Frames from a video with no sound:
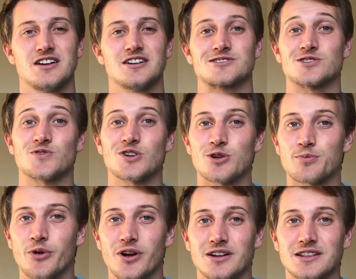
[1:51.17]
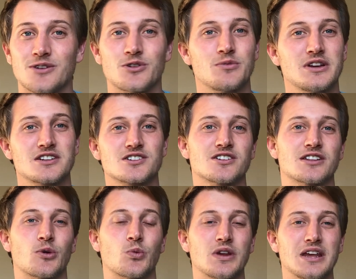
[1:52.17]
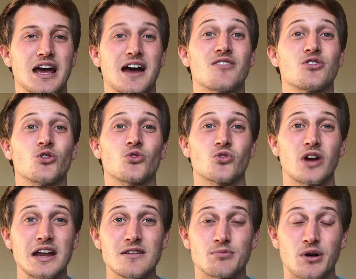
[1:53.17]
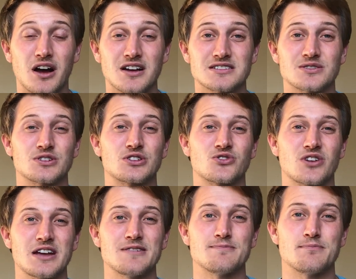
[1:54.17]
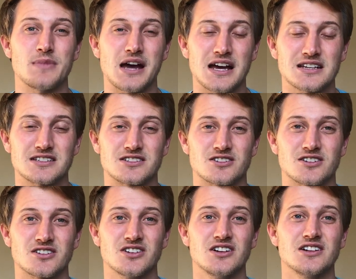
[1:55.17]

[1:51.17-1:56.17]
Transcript: So it's very important that we make sure that we have the right boss or the right master